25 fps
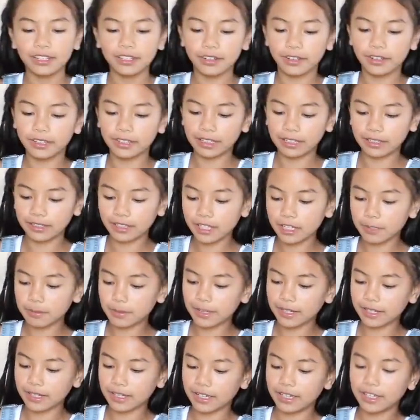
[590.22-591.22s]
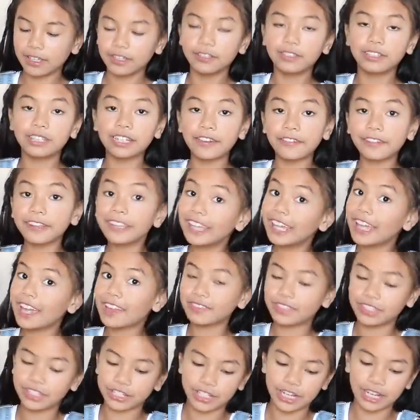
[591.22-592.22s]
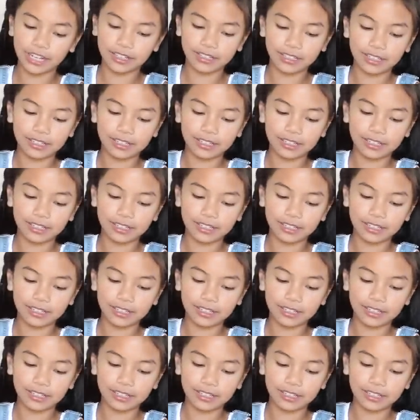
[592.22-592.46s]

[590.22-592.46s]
during the lookbook. You definitely have to check